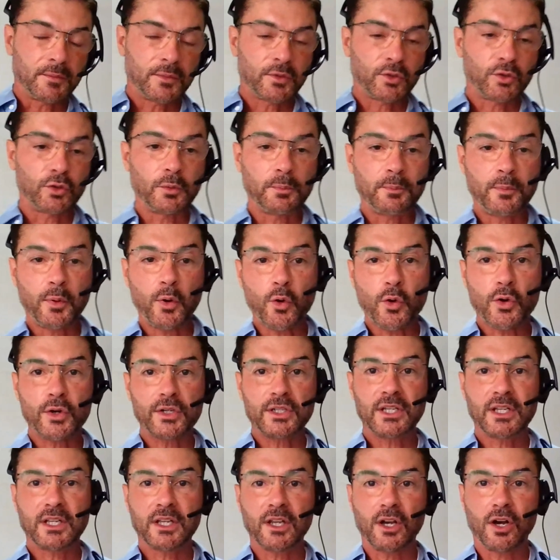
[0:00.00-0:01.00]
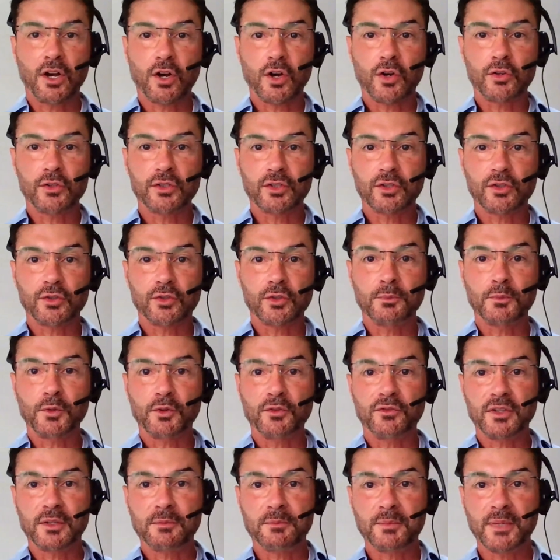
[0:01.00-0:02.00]
supporting all those
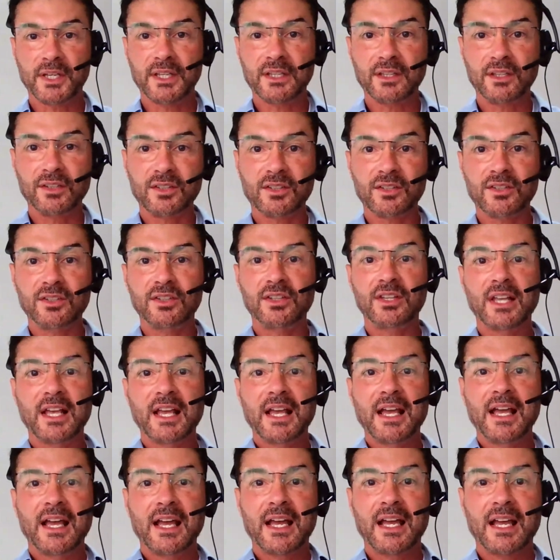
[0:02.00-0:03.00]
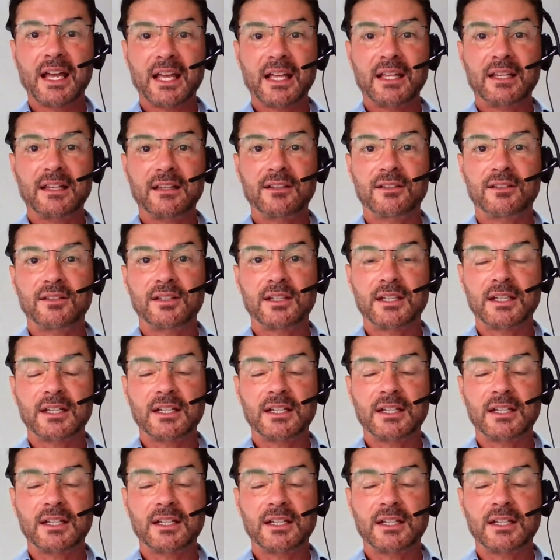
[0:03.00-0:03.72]
moving pieces. And